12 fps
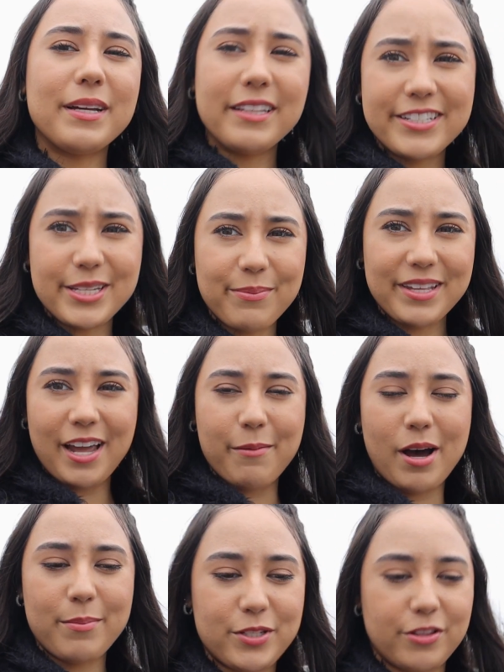but then something came
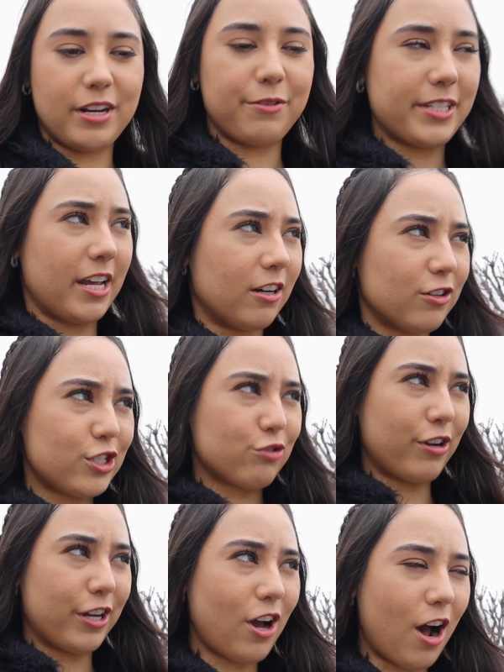up, so then I was like, I'll just
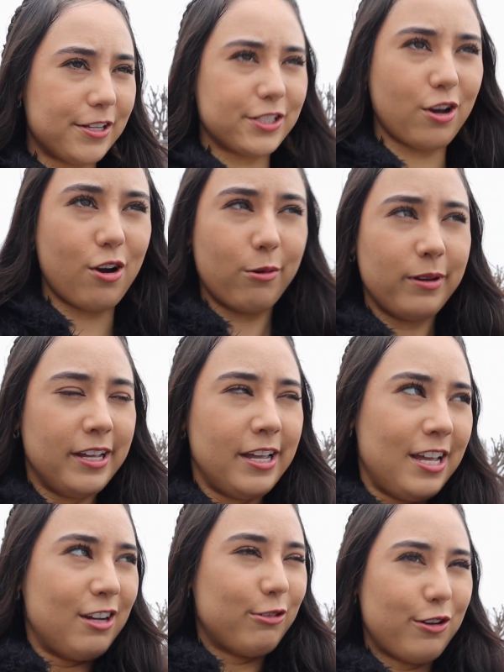run to Costco
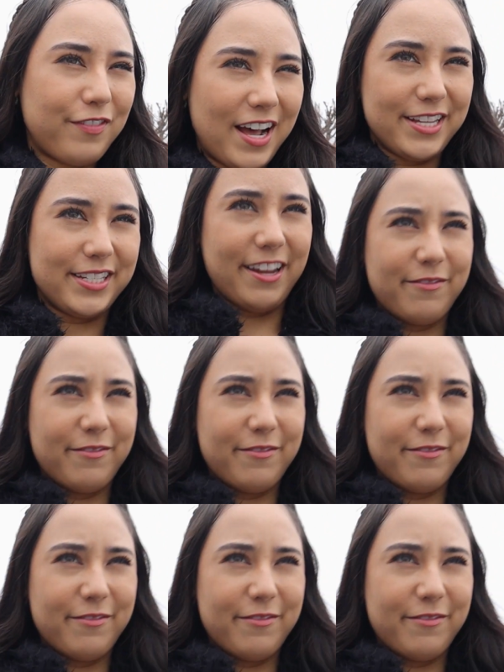real fast.